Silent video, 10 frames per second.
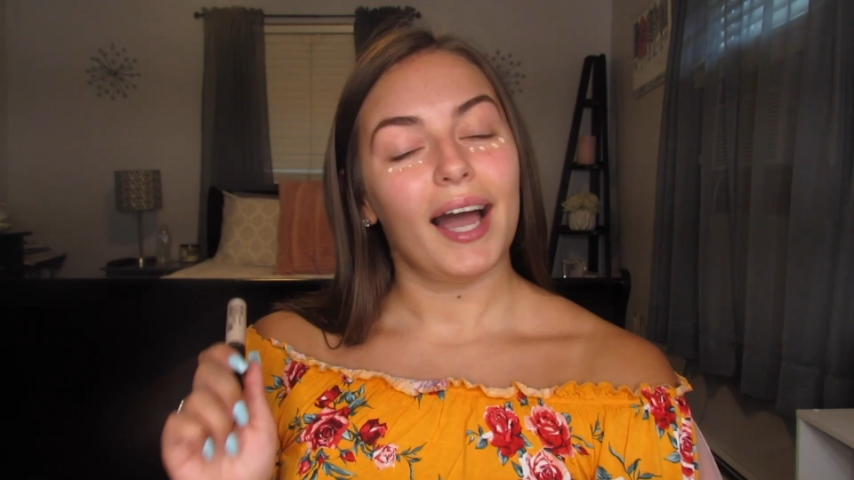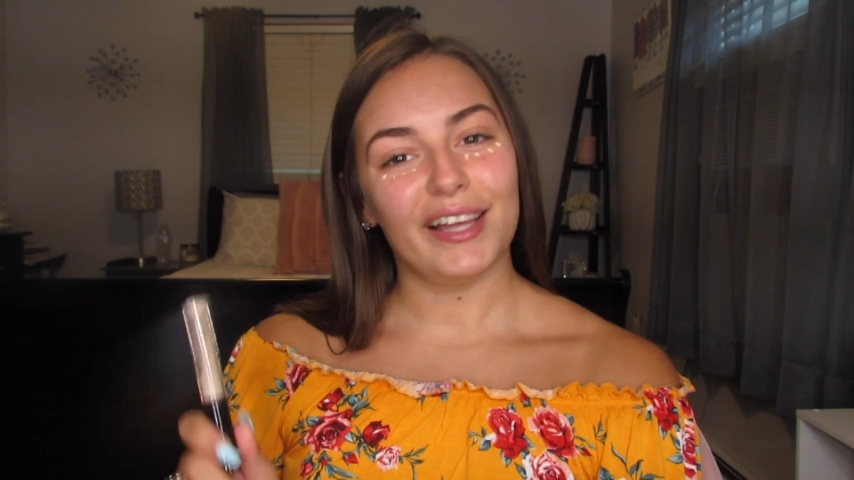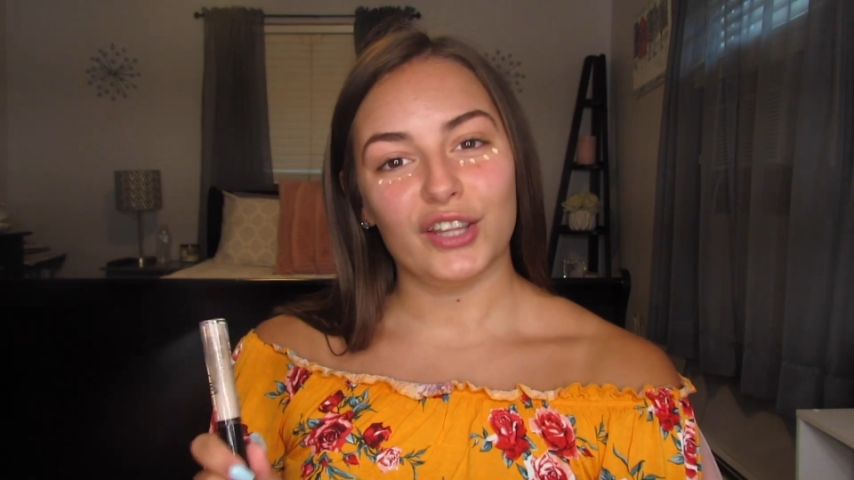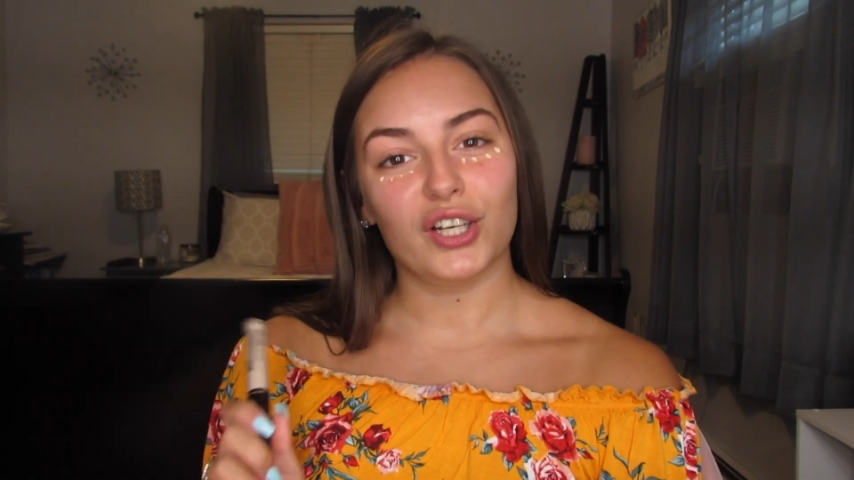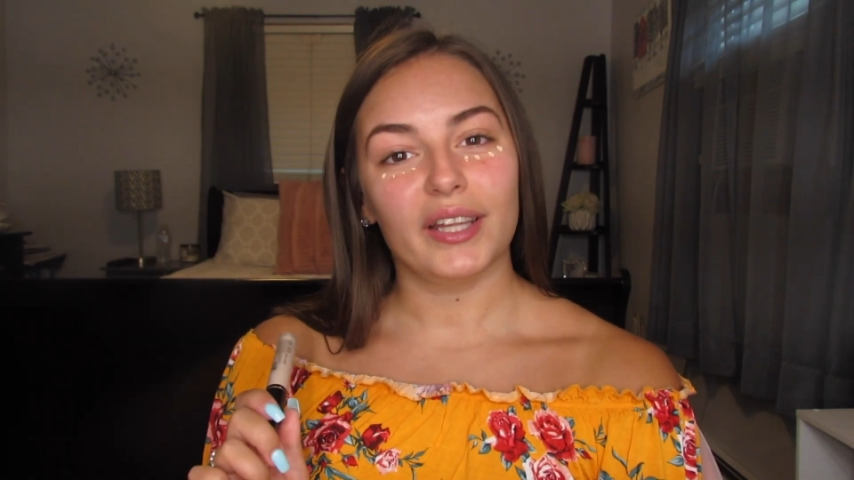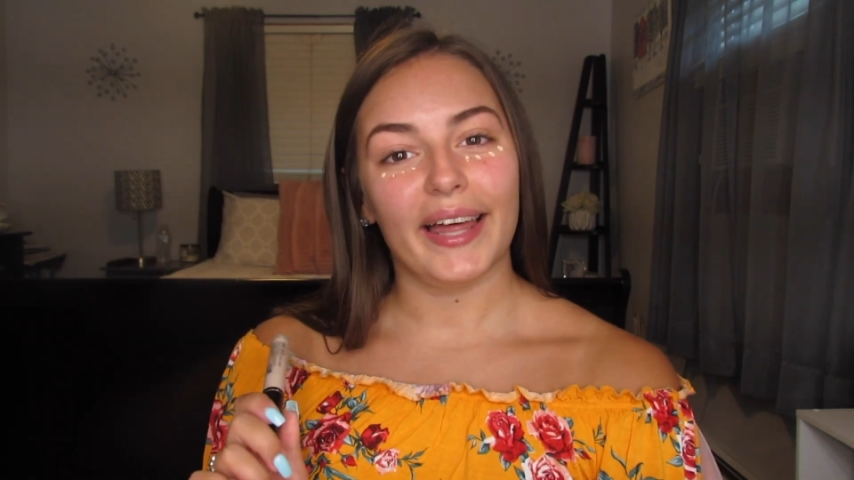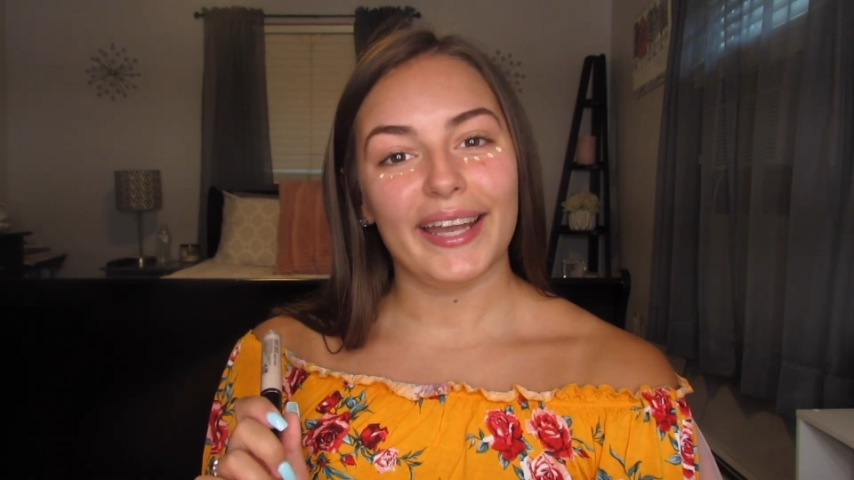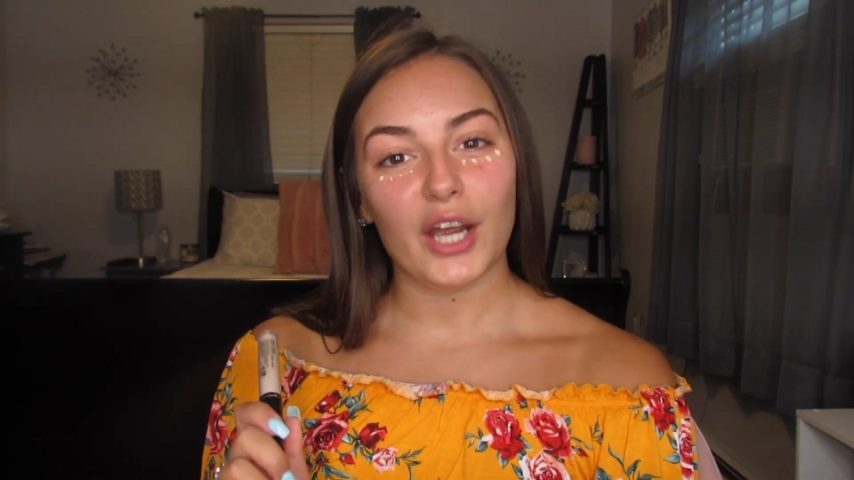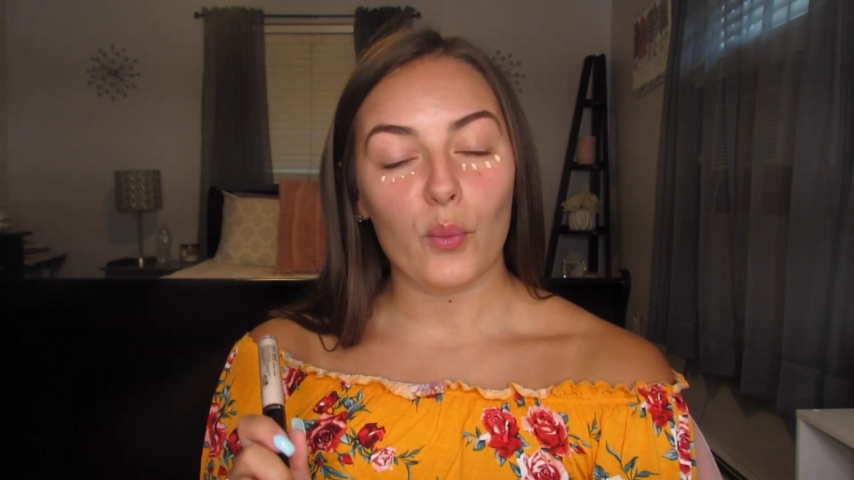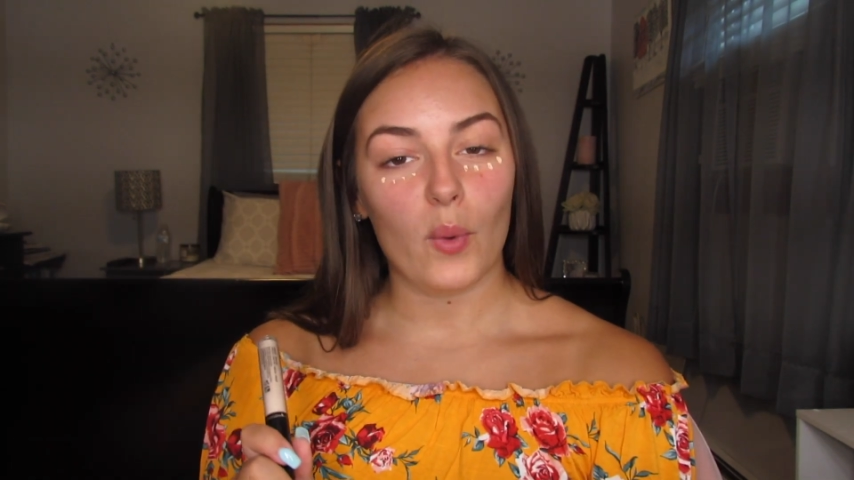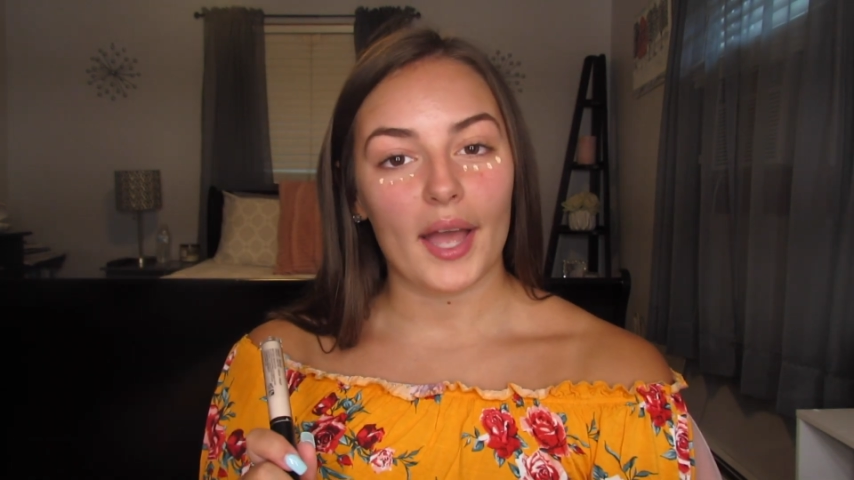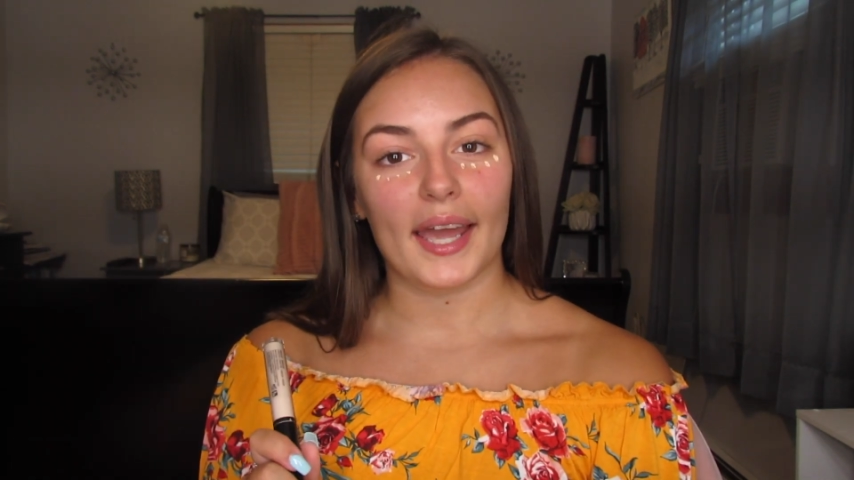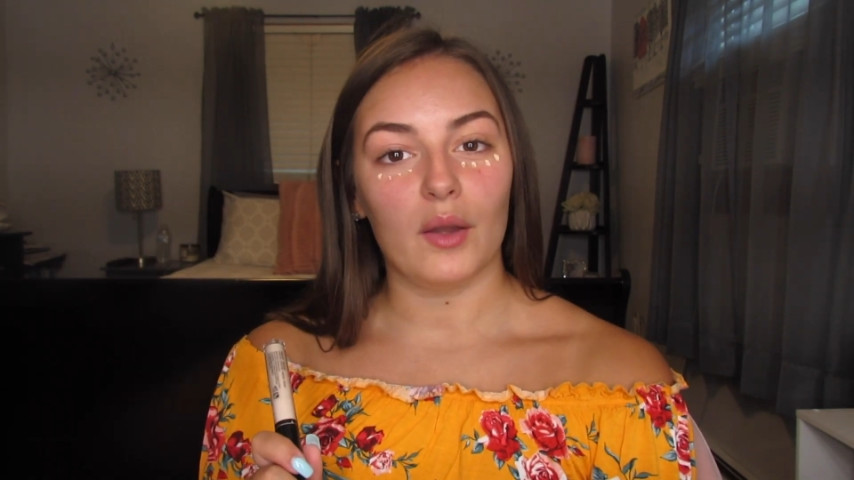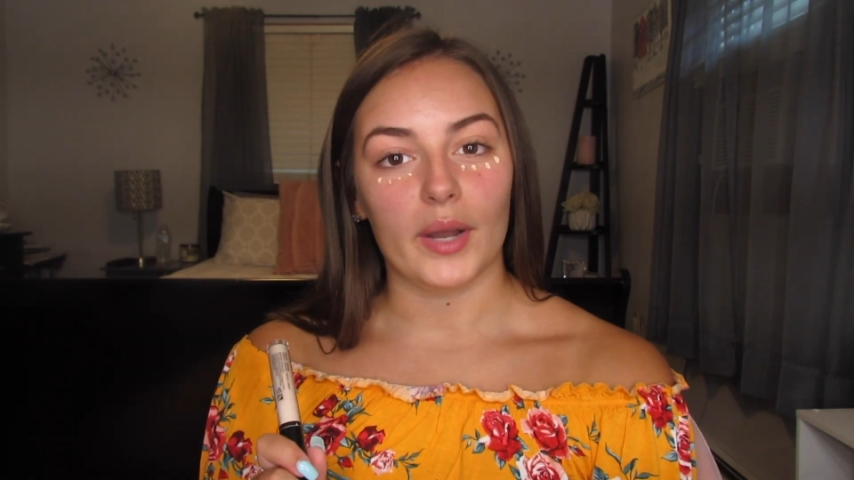I look like when I